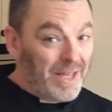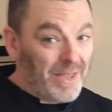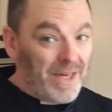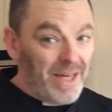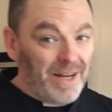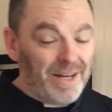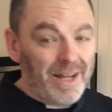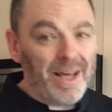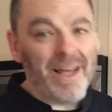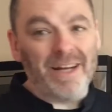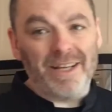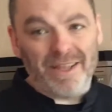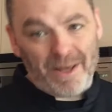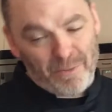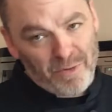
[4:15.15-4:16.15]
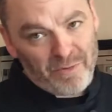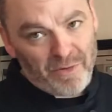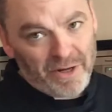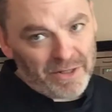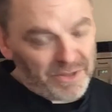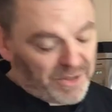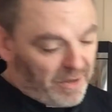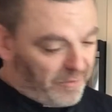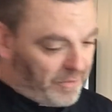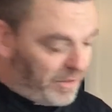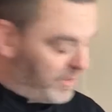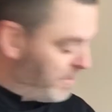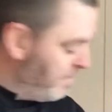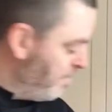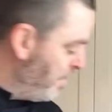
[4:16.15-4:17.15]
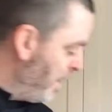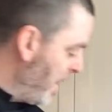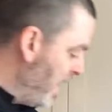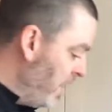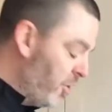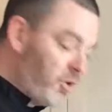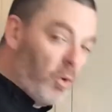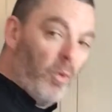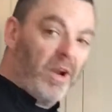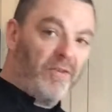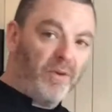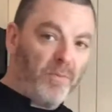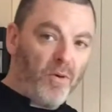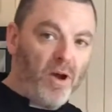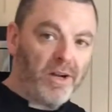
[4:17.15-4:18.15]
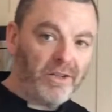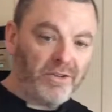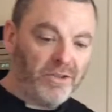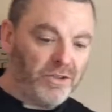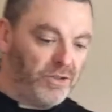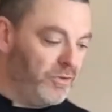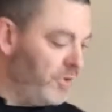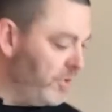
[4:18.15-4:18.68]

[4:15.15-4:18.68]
than any of that refined stuff is. So whatever product that you